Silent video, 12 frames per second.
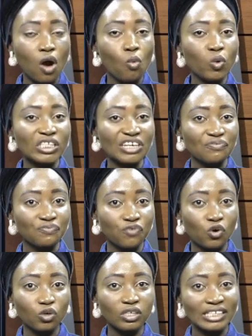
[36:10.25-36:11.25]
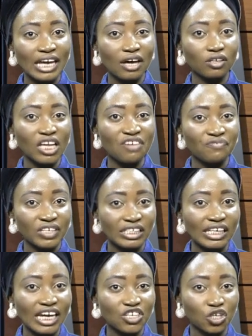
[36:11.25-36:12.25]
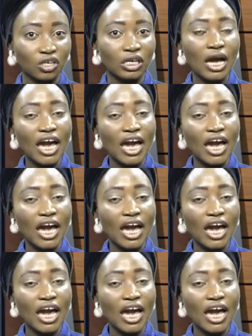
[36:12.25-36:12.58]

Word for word: with a full-scale investigation